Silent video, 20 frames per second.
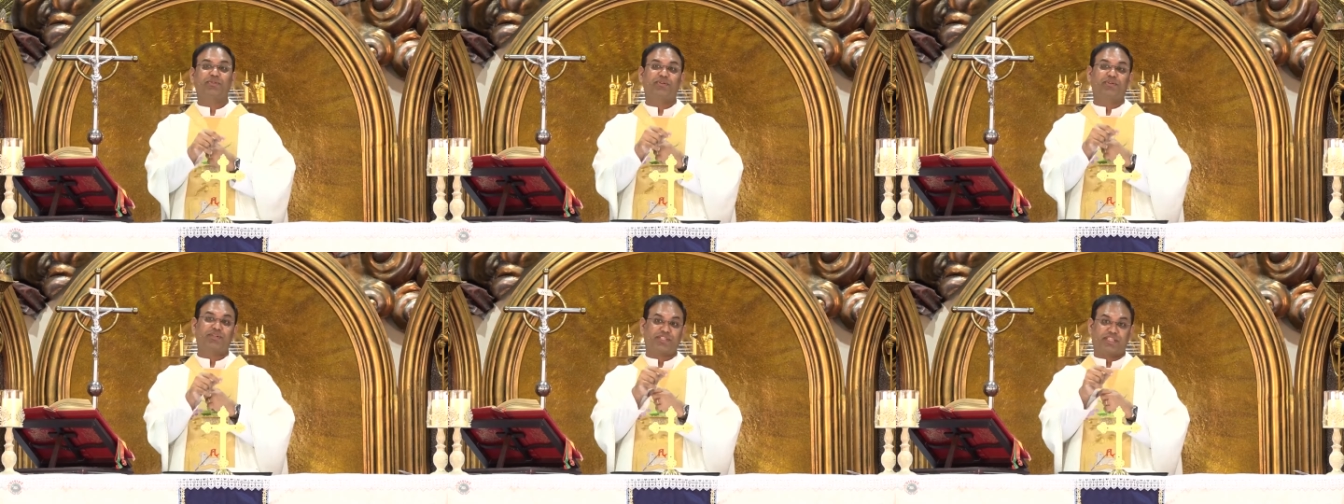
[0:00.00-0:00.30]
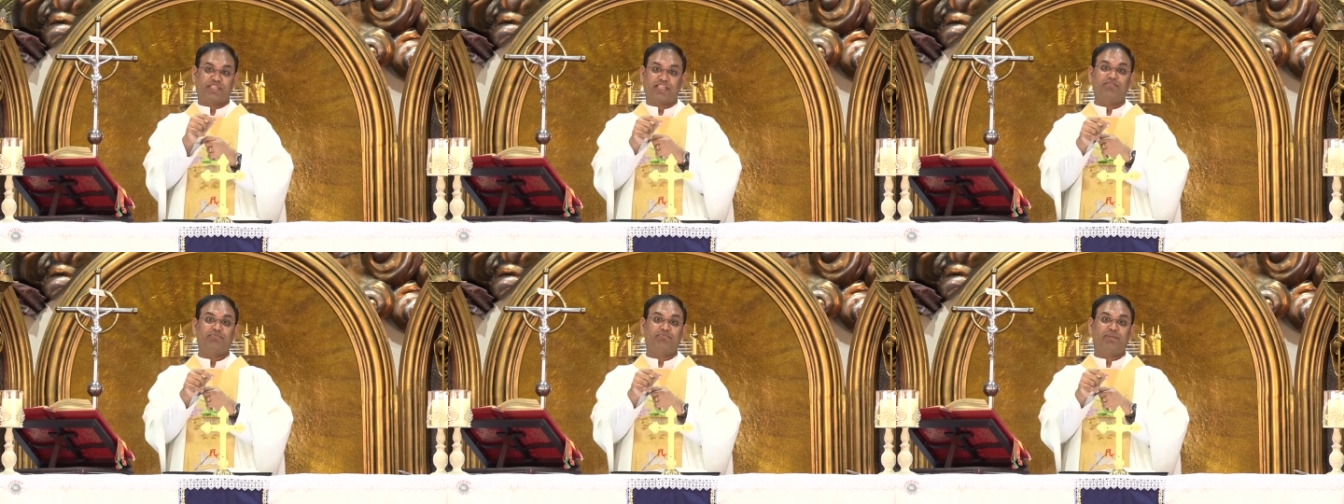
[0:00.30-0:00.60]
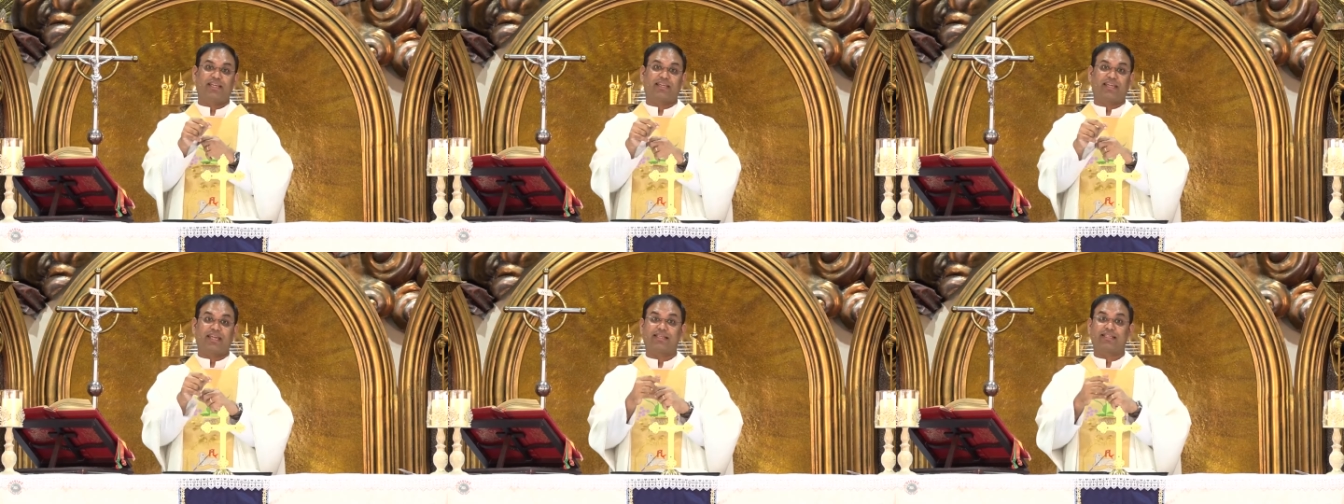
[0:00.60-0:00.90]
to receive
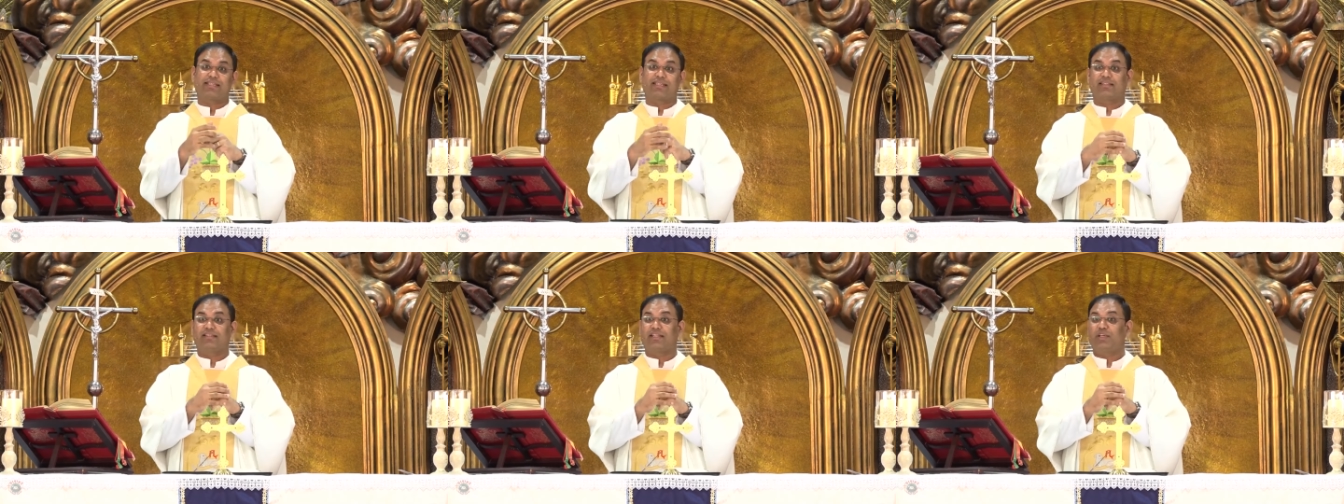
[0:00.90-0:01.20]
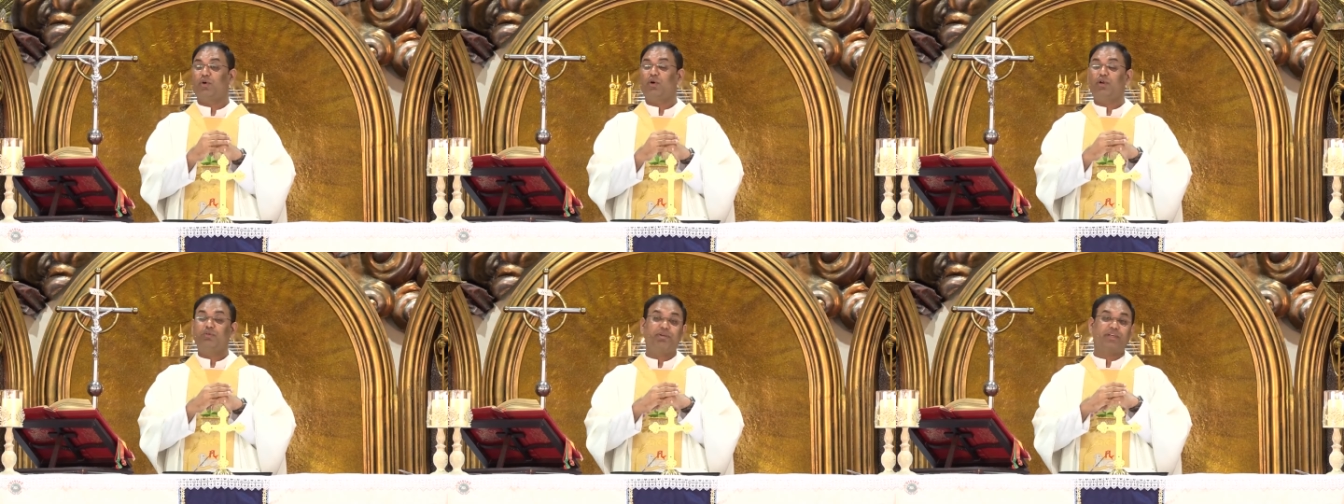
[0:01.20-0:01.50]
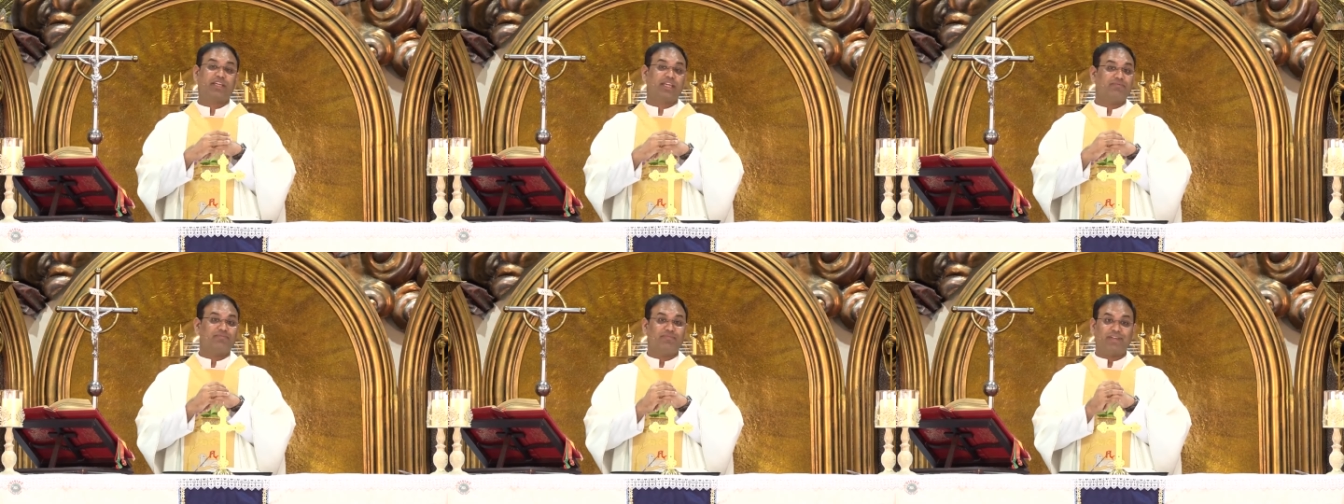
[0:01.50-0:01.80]
my cassock, they all
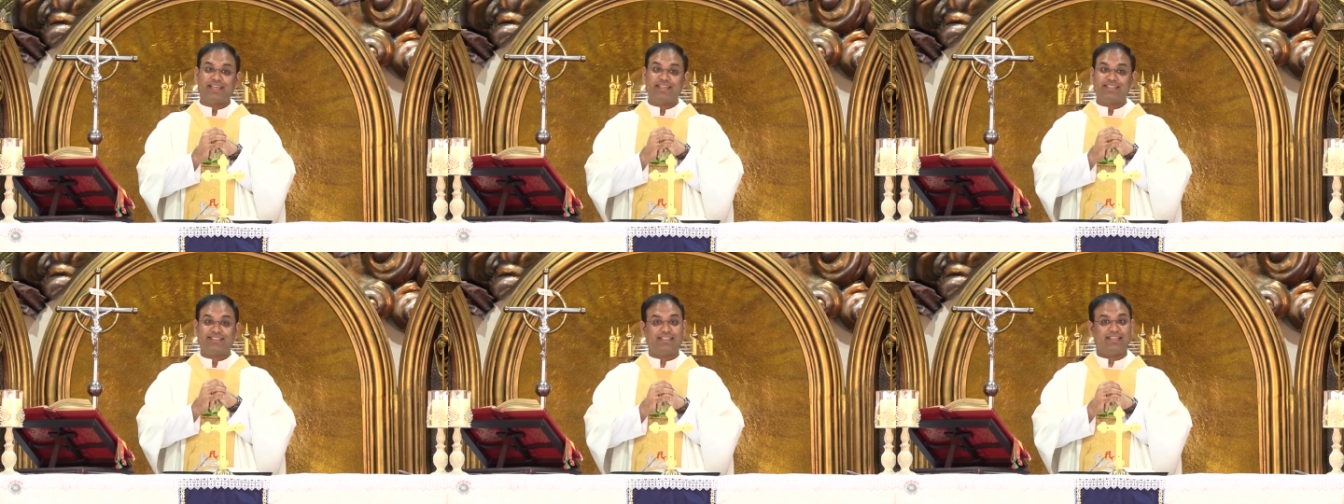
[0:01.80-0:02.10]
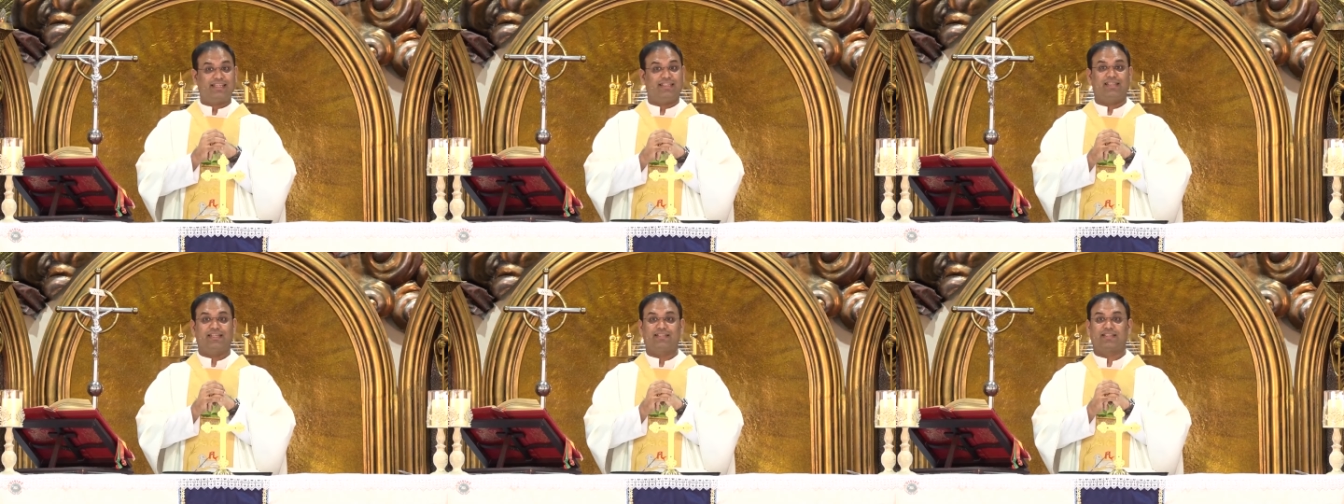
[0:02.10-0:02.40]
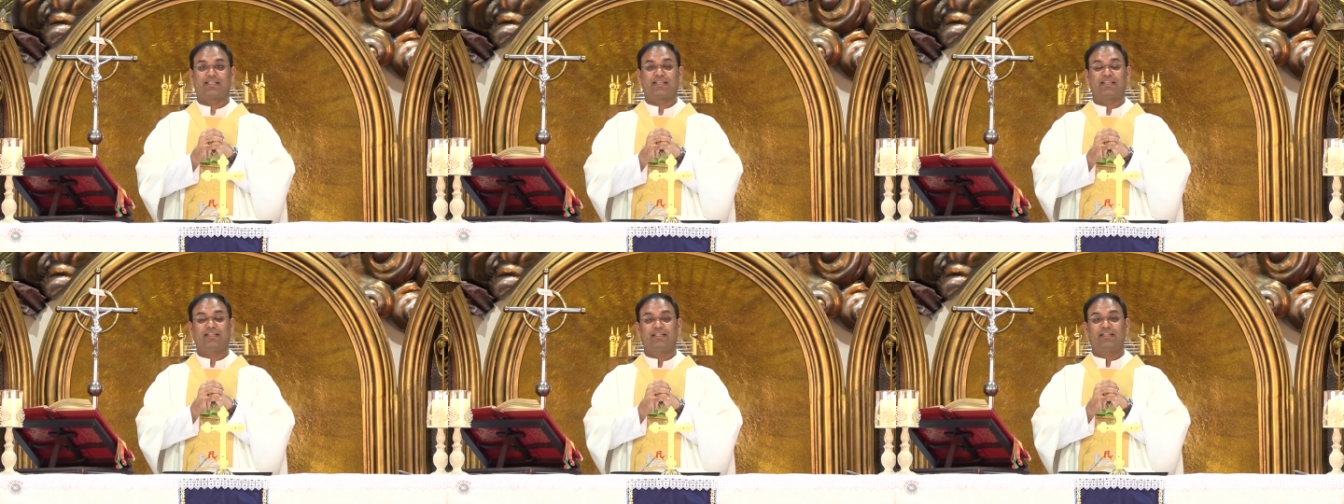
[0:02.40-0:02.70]
became very
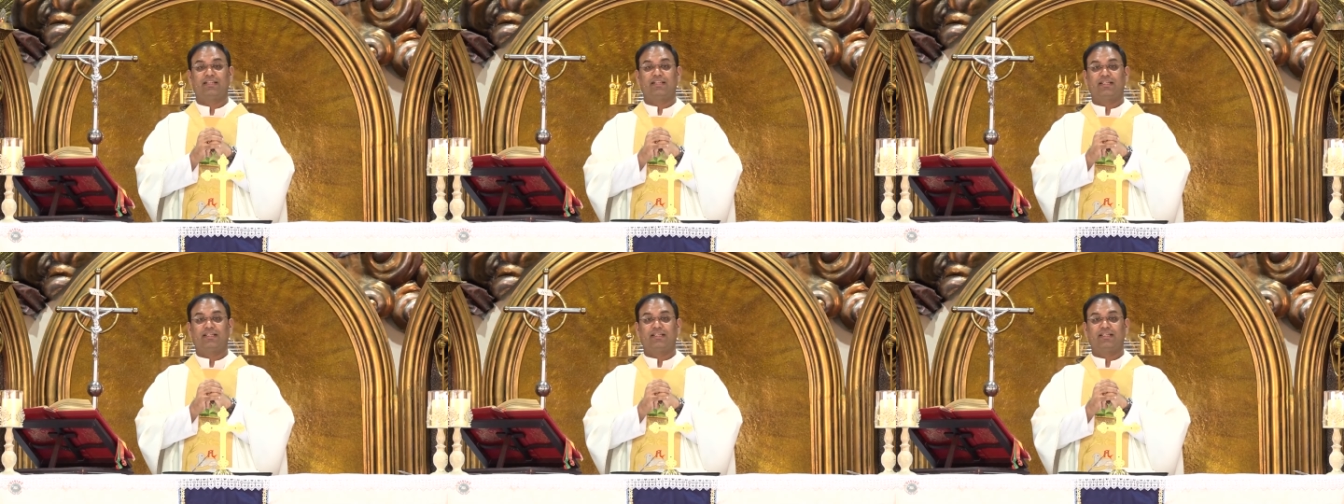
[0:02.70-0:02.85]
serious.